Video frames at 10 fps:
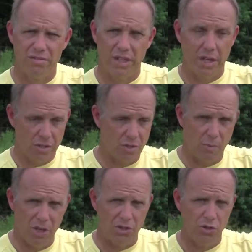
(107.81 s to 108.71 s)
and it's the
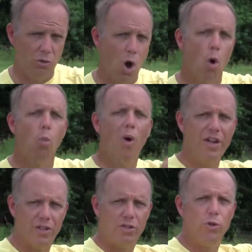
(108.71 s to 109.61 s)
place you
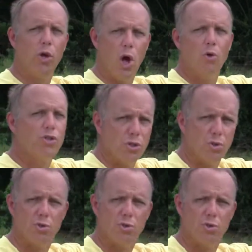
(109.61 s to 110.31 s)
want to go to,